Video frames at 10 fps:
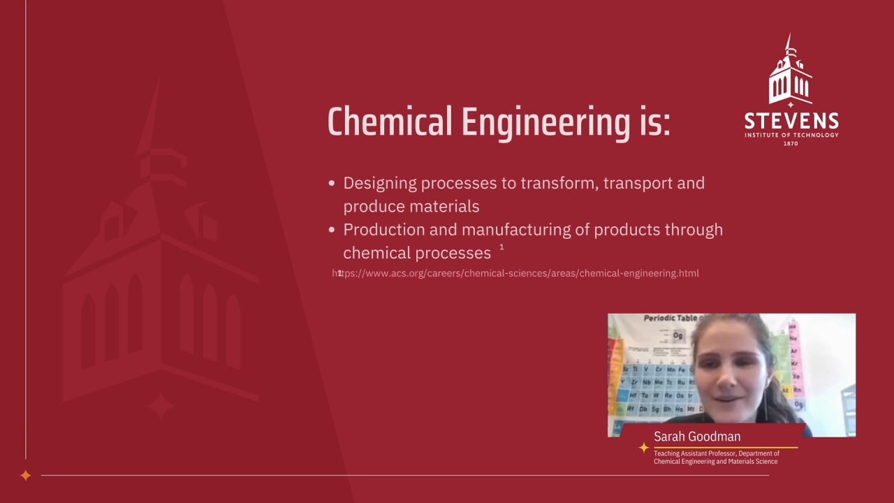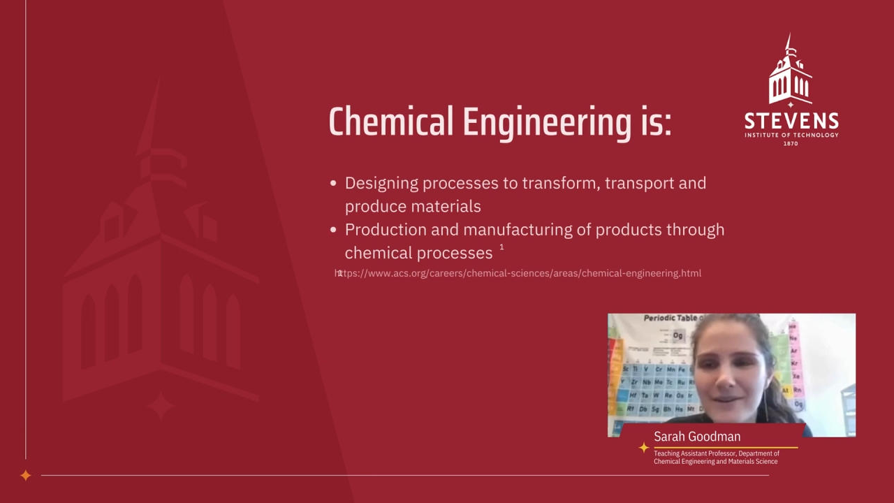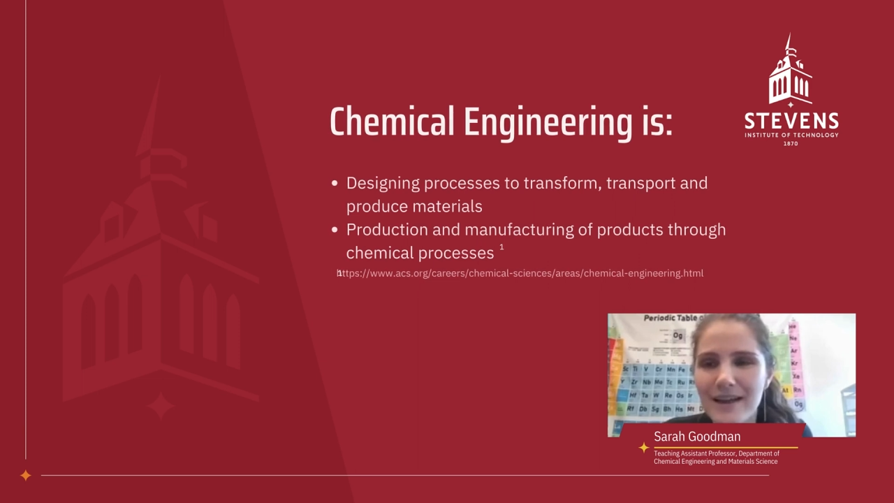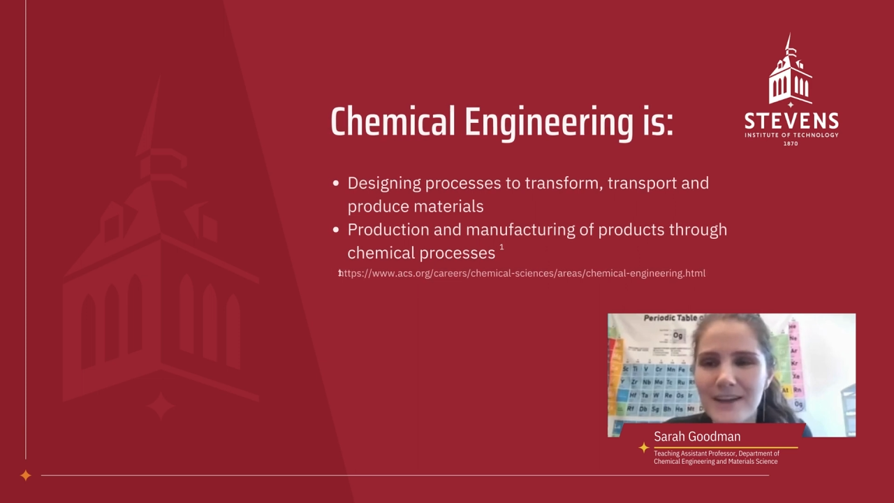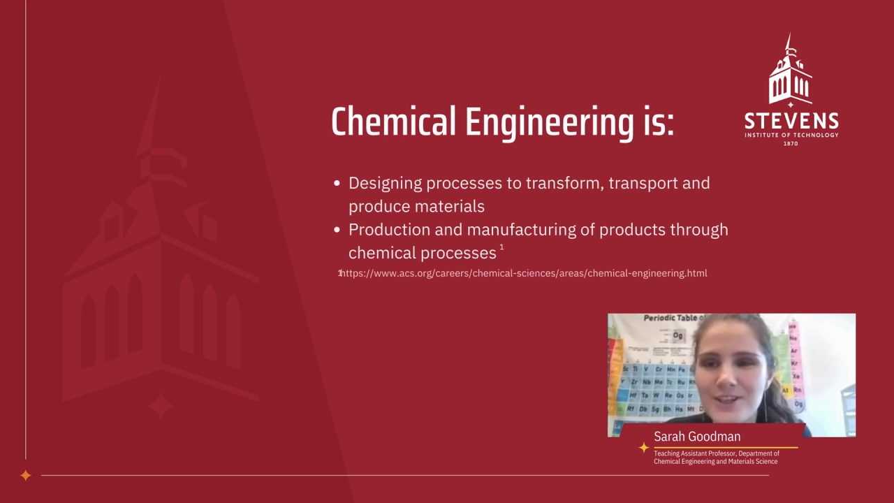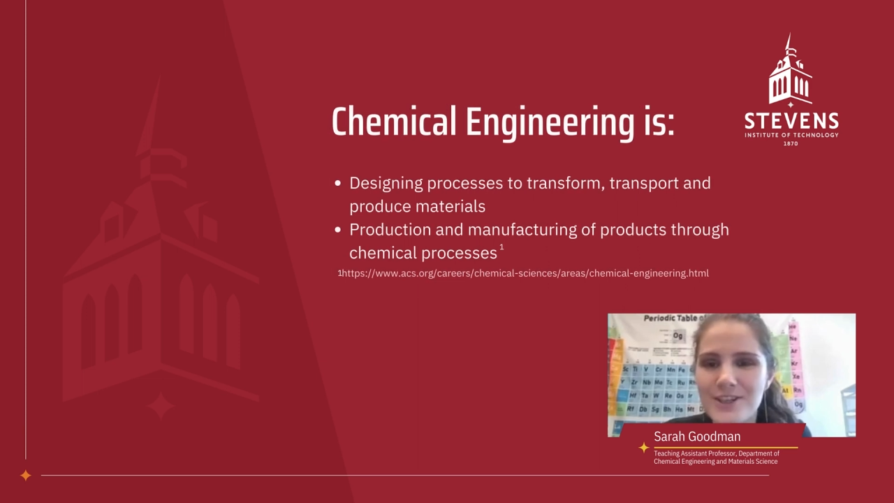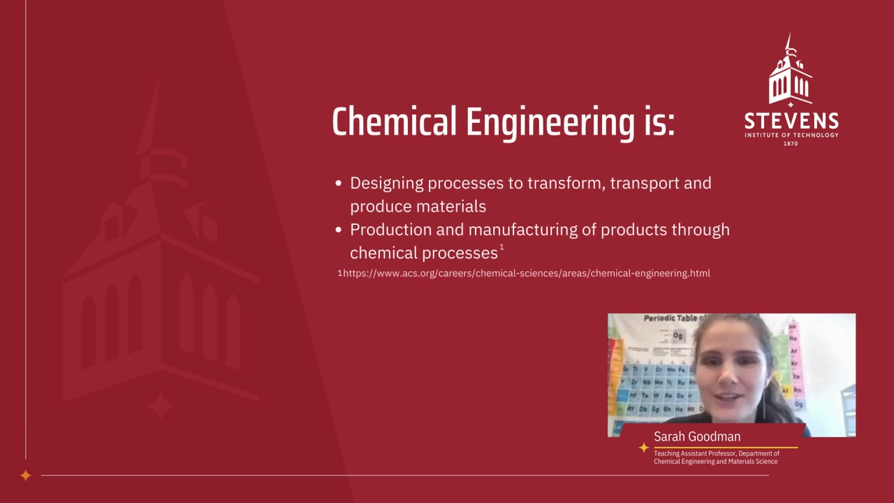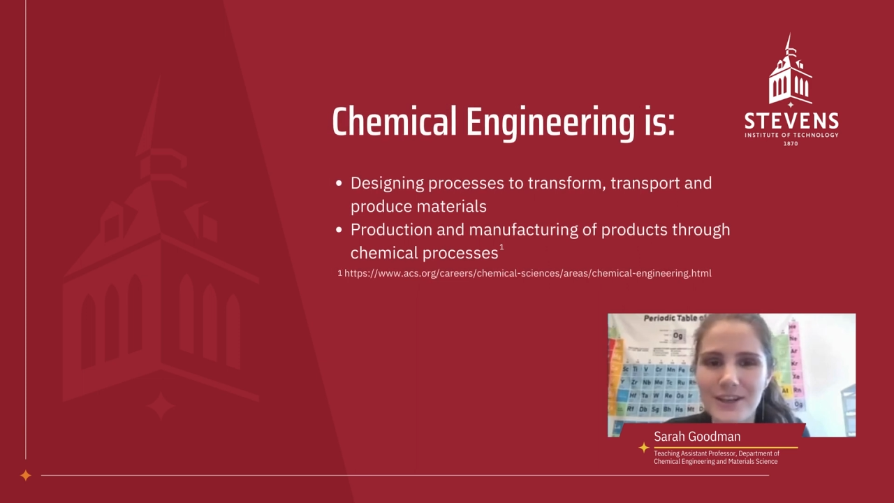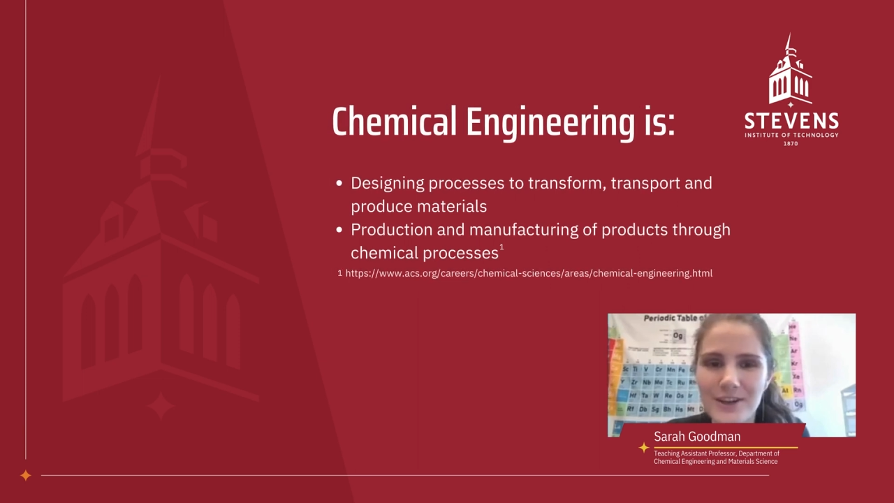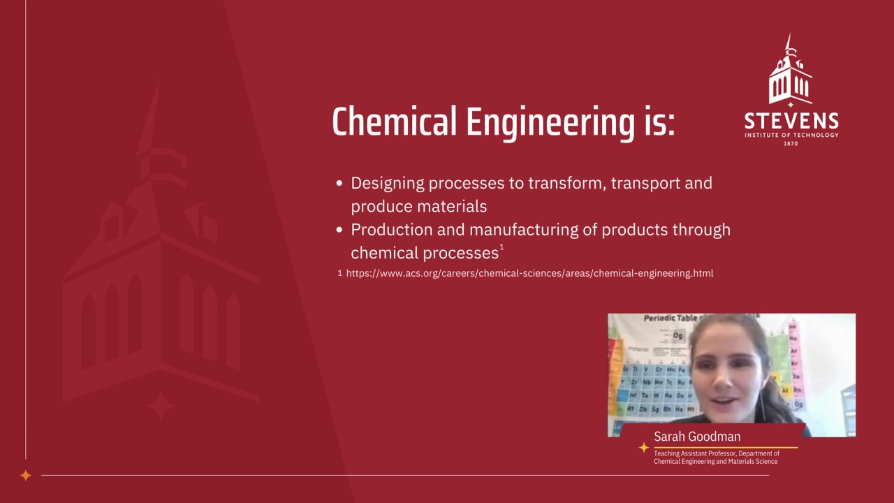chemical
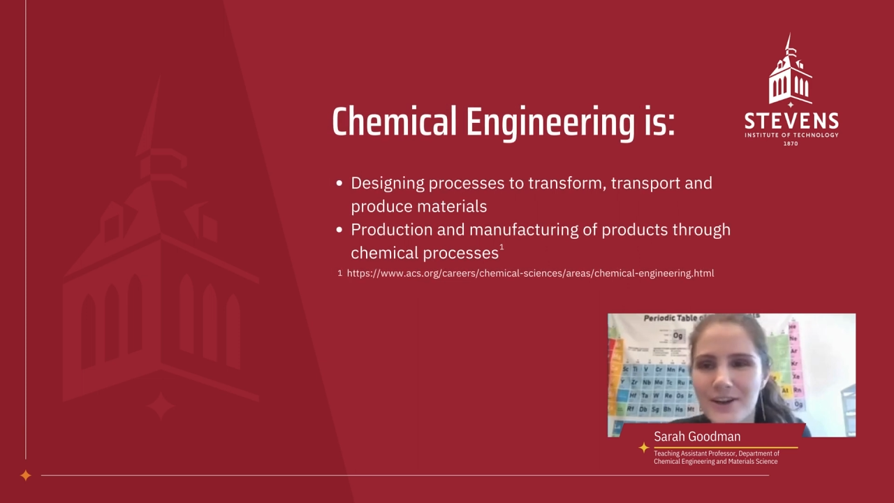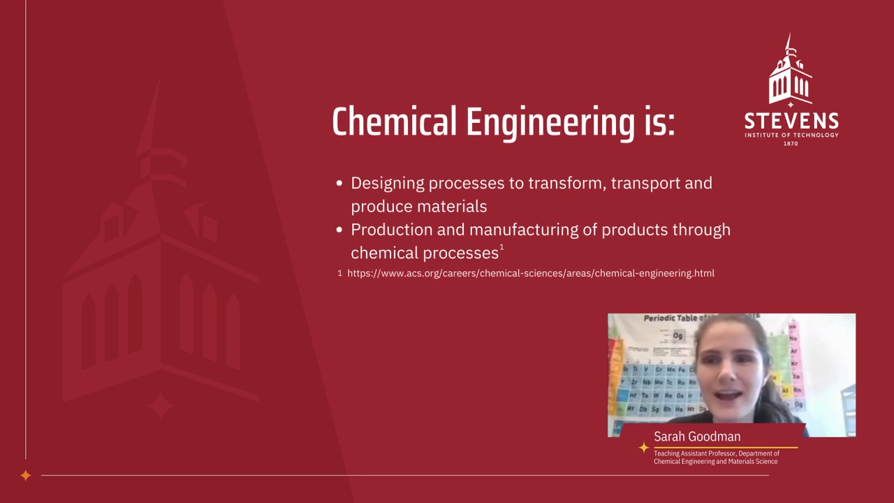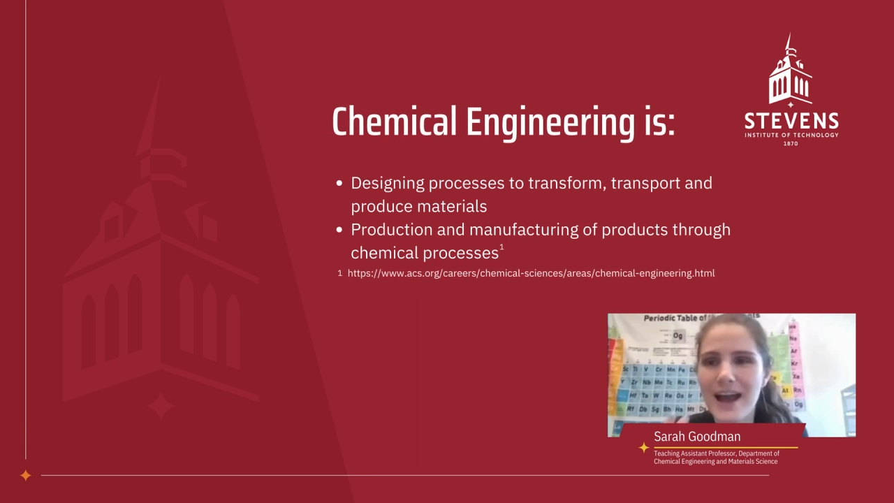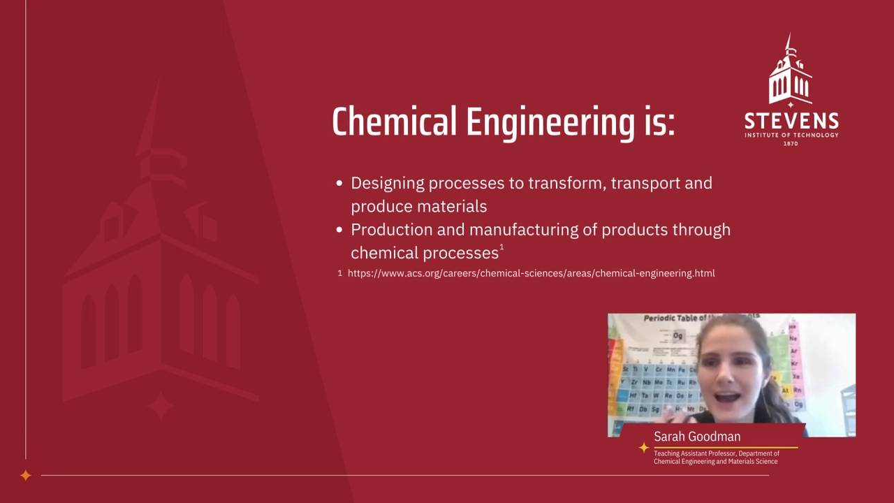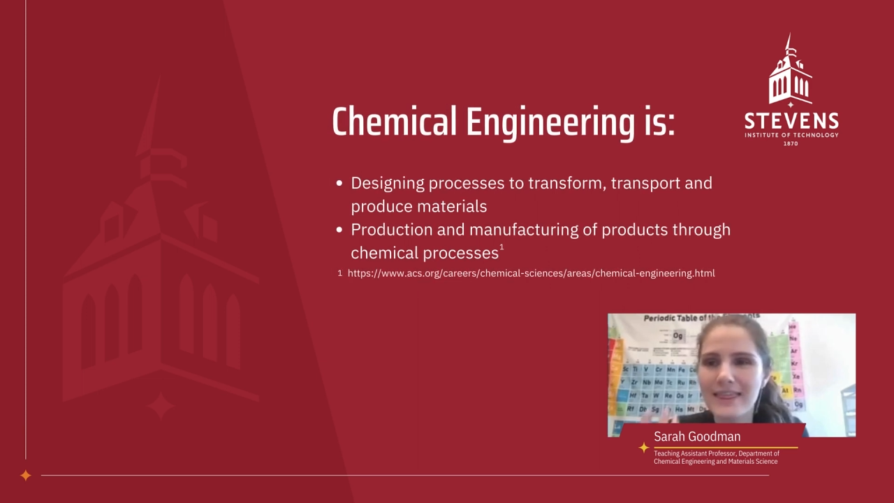engineering?